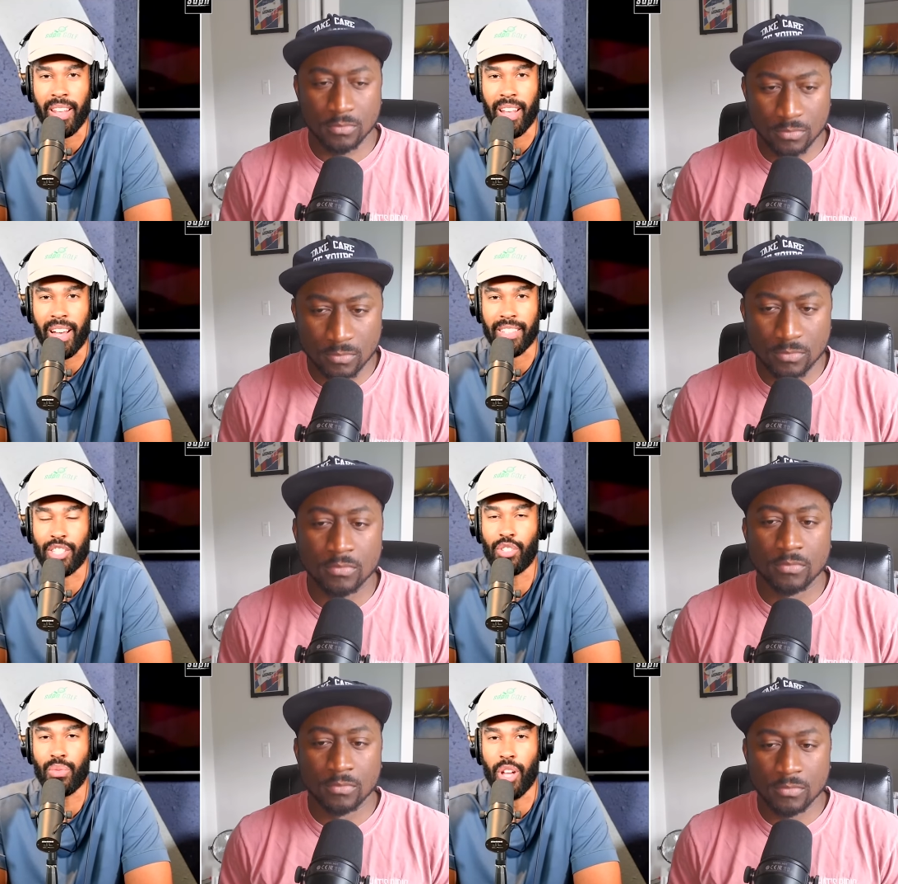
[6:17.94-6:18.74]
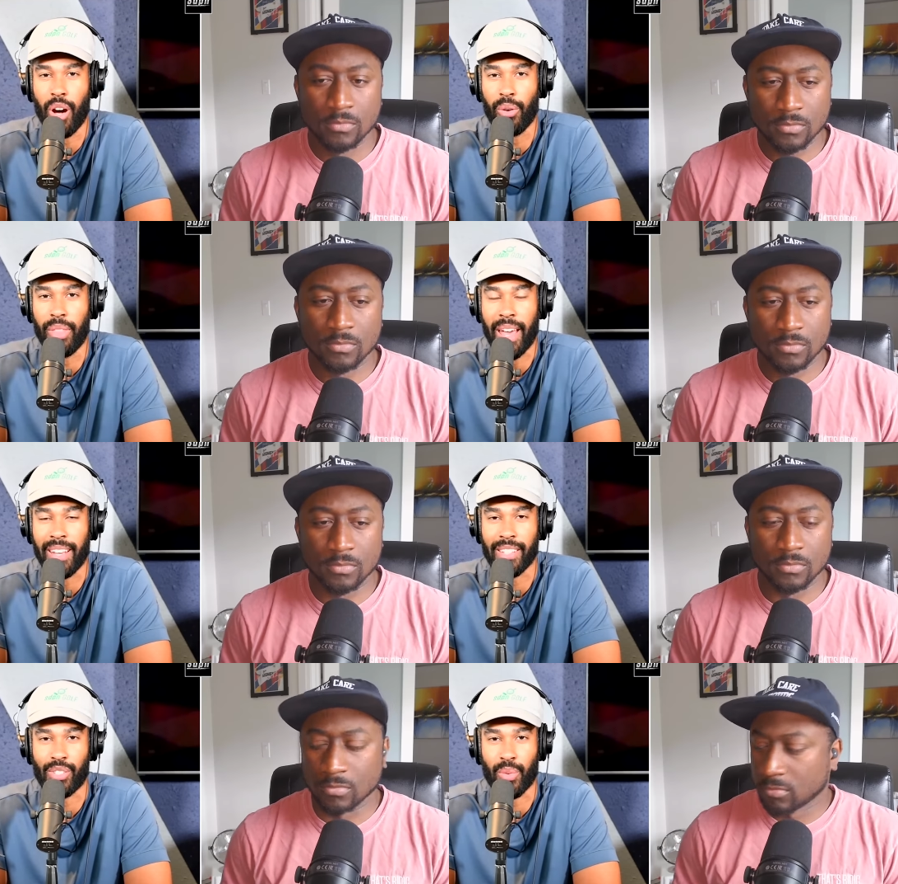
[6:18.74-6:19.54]
Speaker 1: uh, did you know that
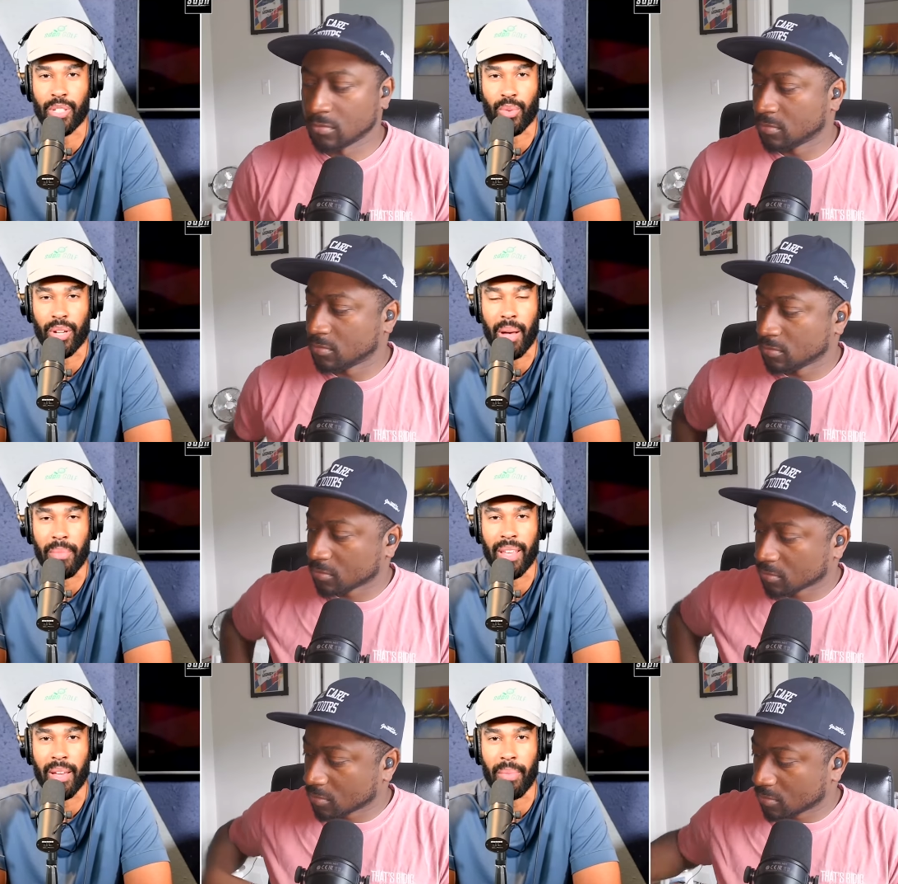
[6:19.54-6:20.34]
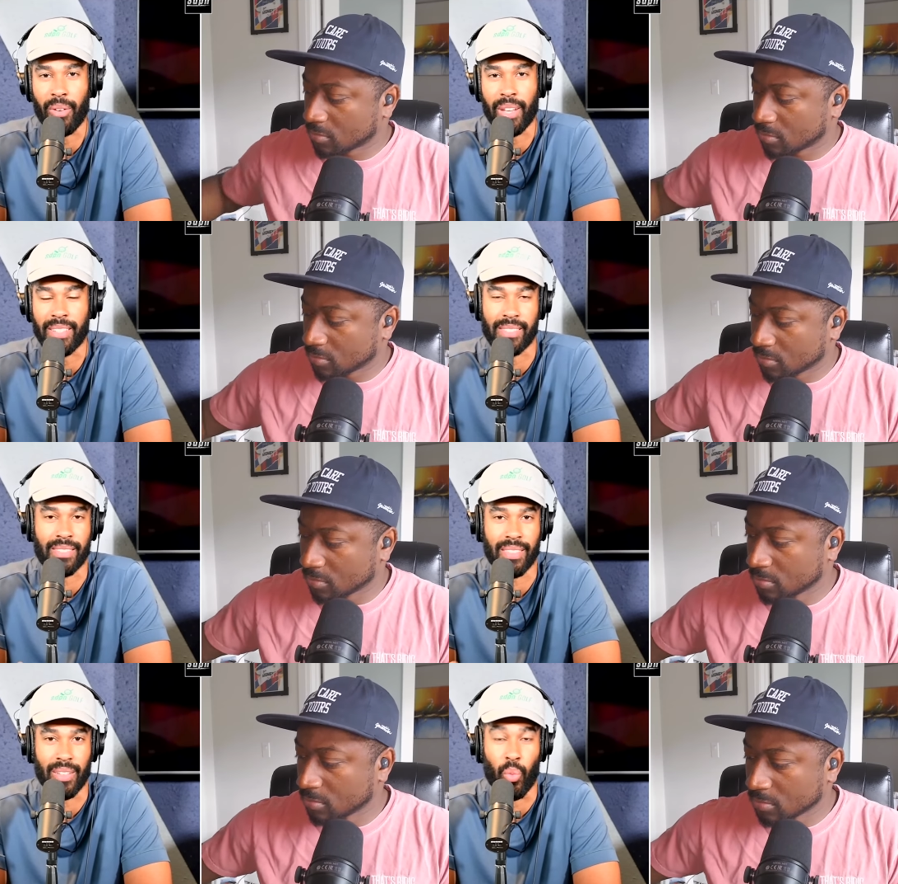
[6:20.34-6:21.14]
his mm-hmm. tweets were coming about
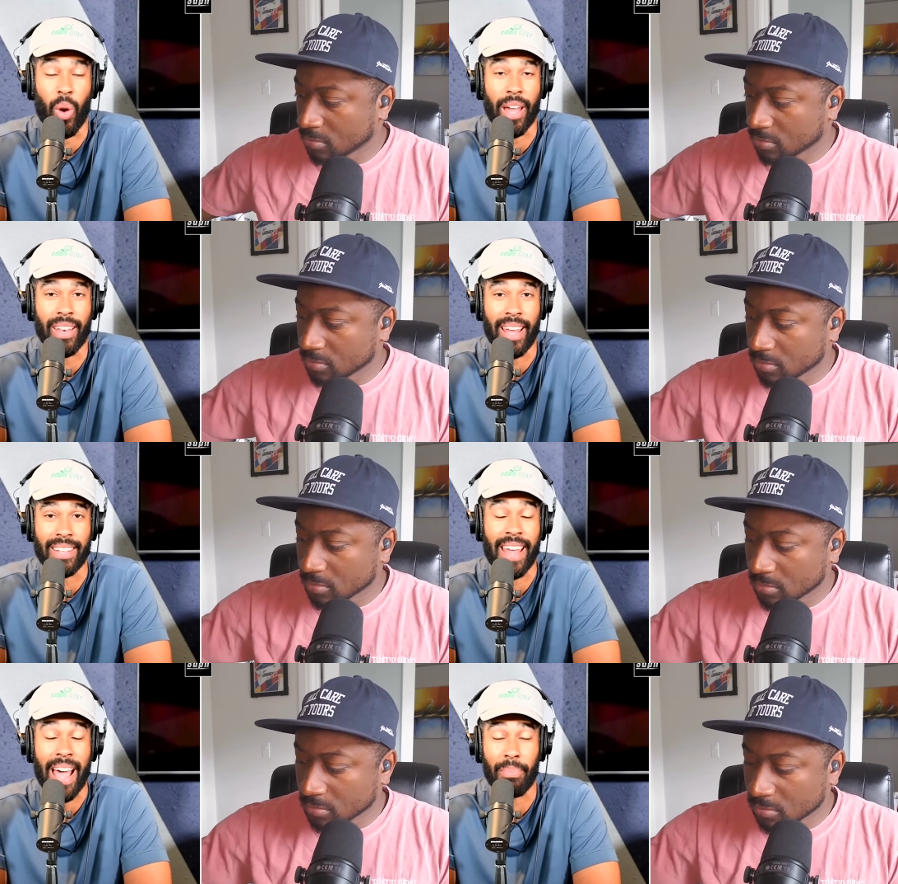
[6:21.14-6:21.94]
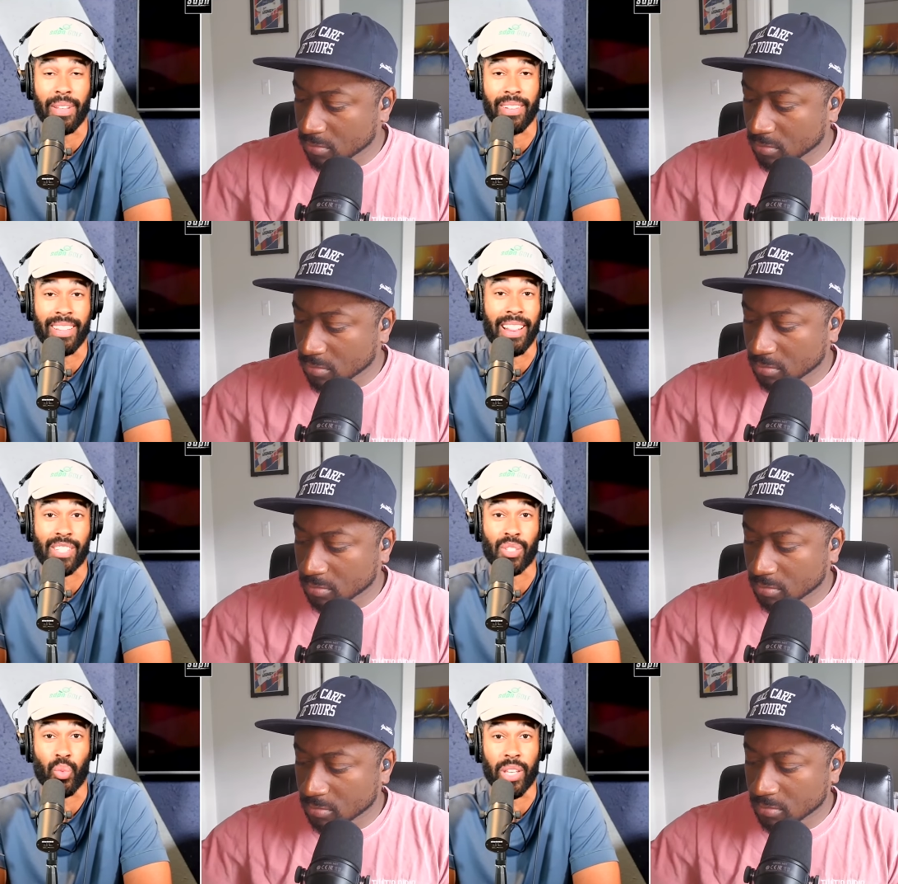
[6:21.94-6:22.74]
his what had happened in the
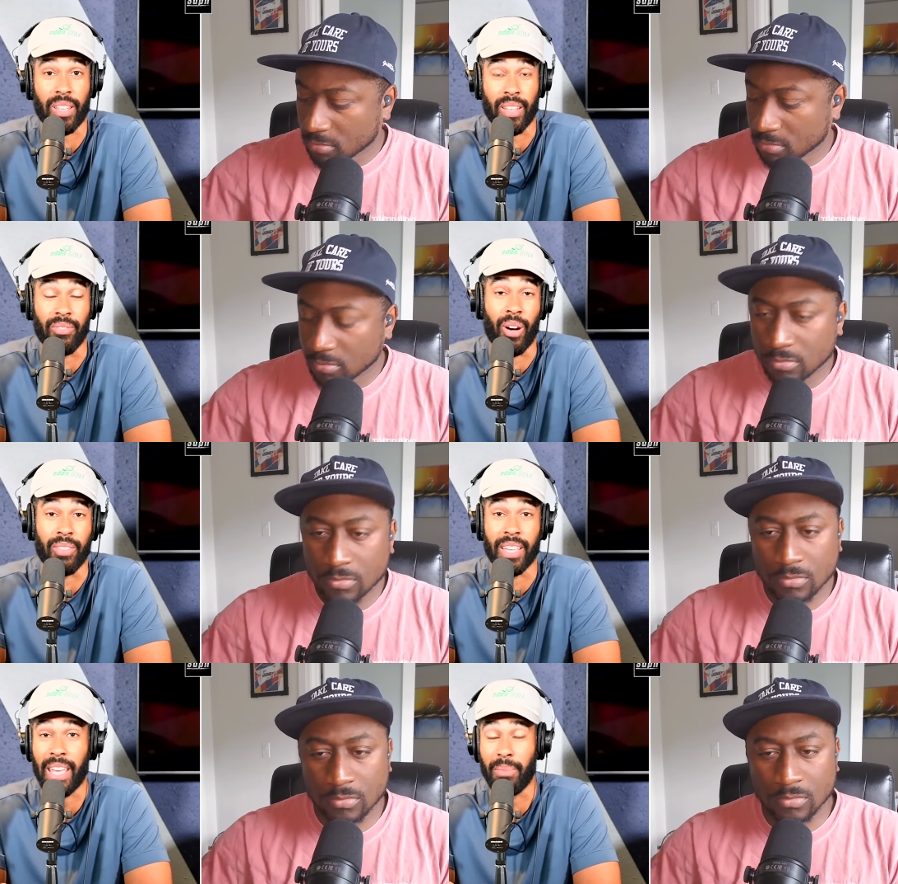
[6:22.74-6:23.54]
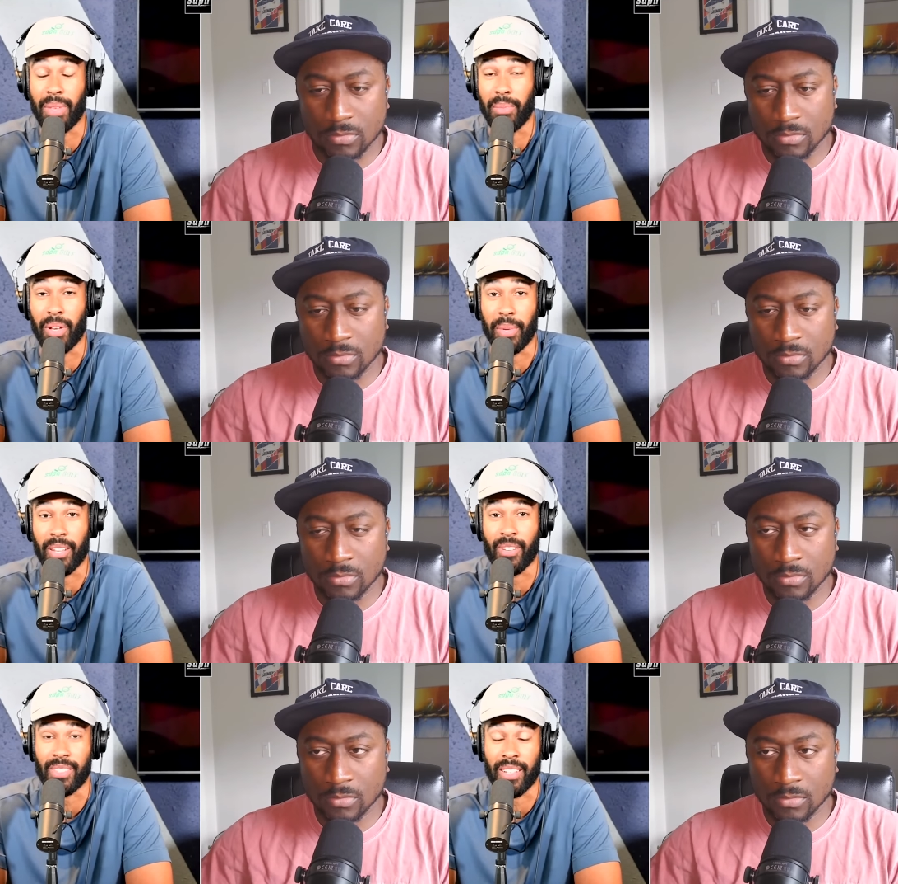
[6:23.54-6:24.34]
last week involving him and Bill
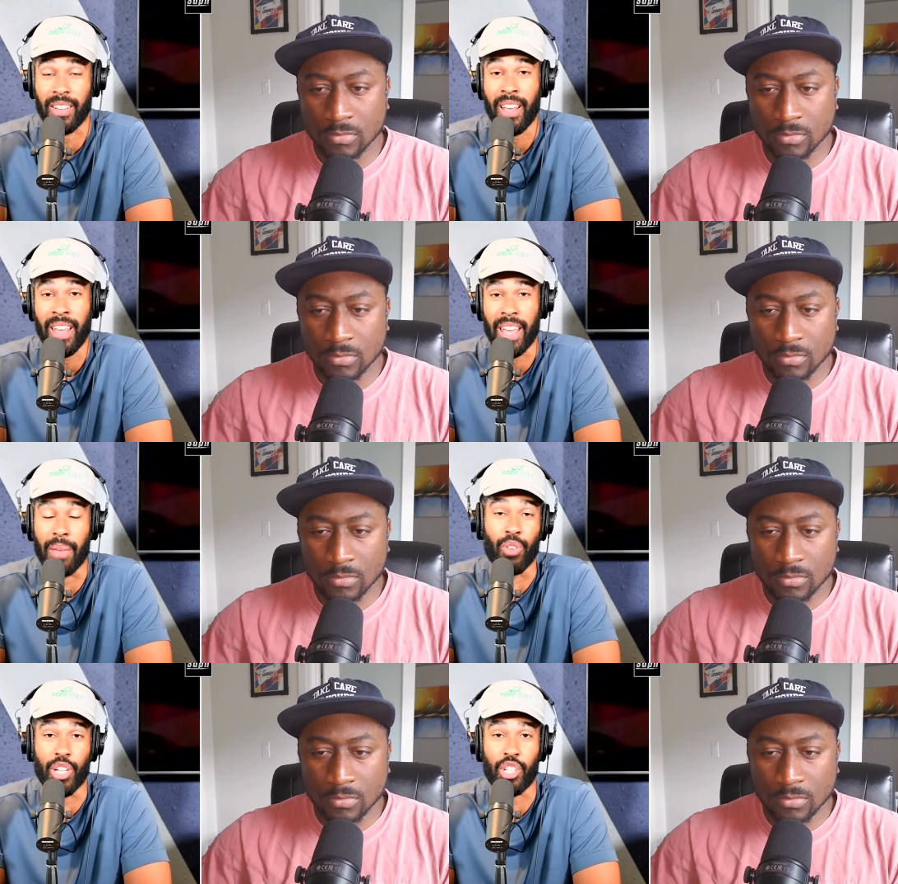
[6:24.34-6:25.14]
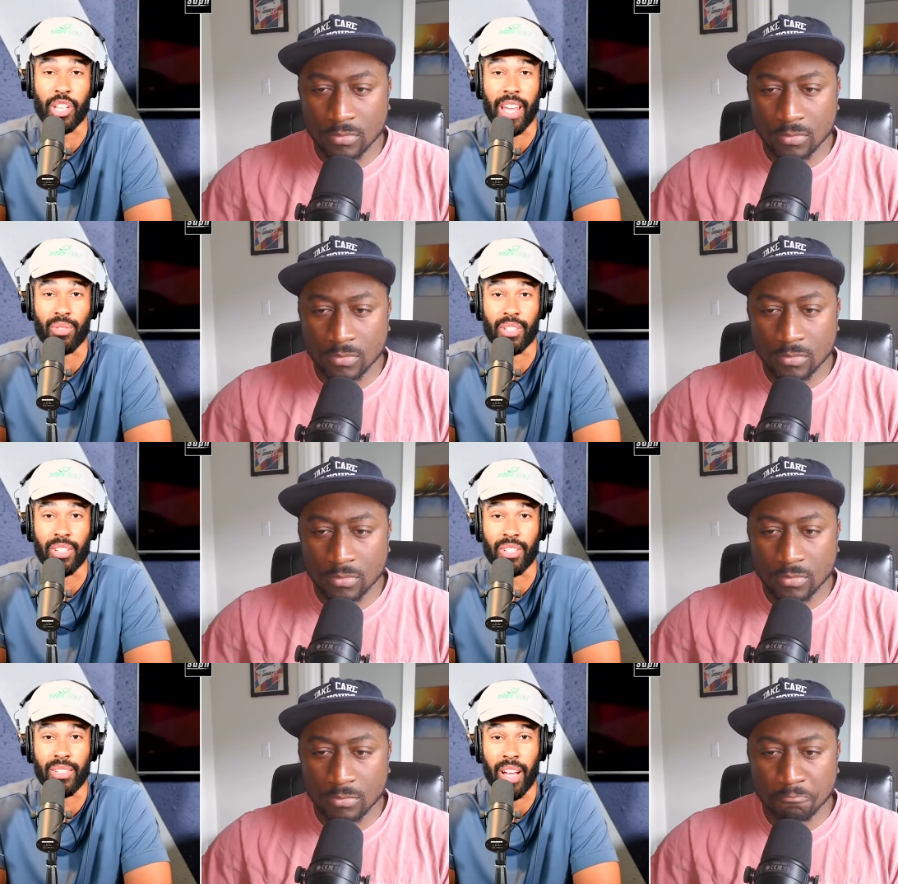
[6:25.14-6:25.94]
Peters and him reaching out
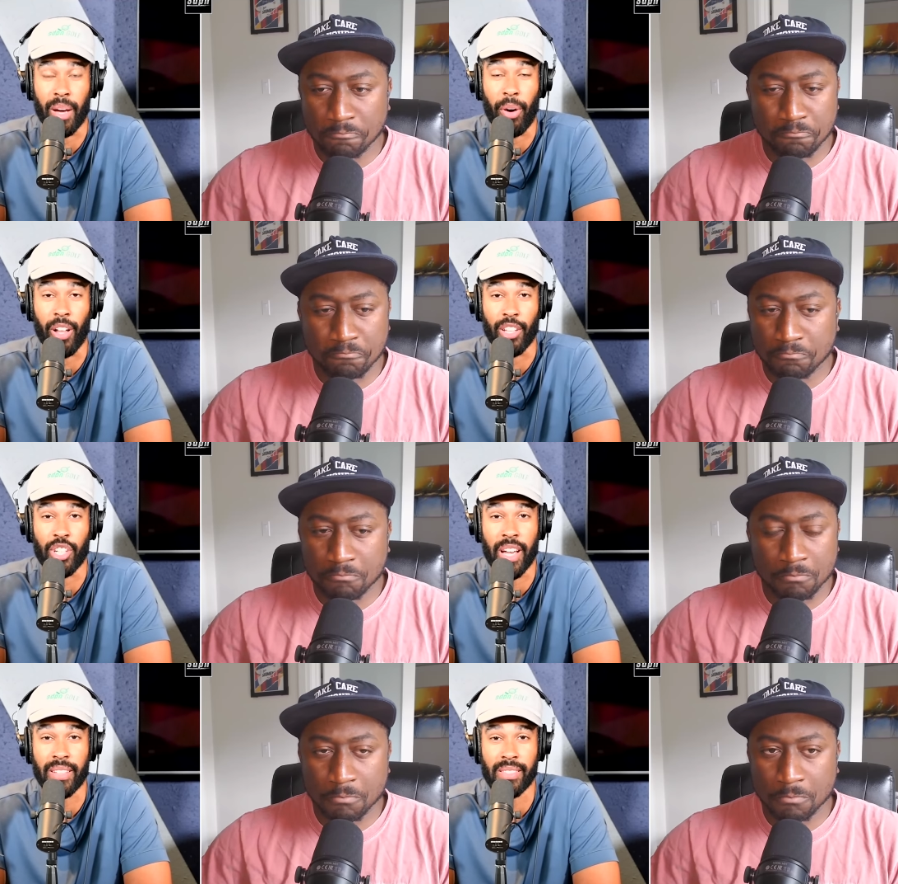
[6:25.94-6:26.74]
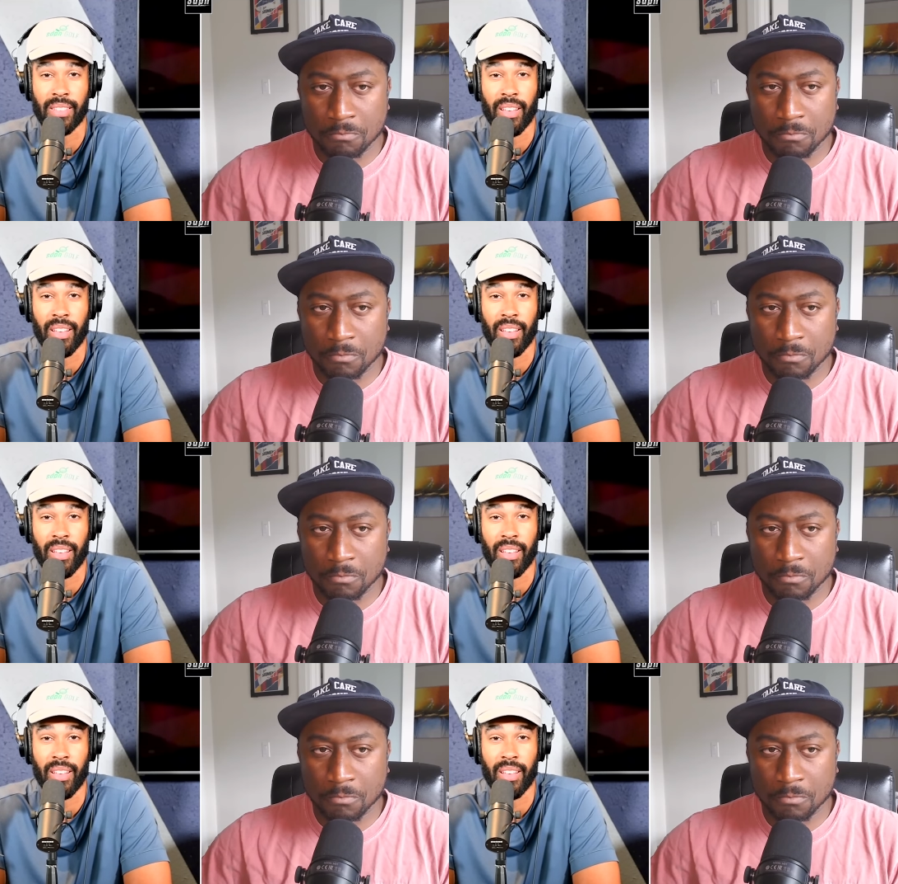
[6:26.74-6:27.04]
to apologize?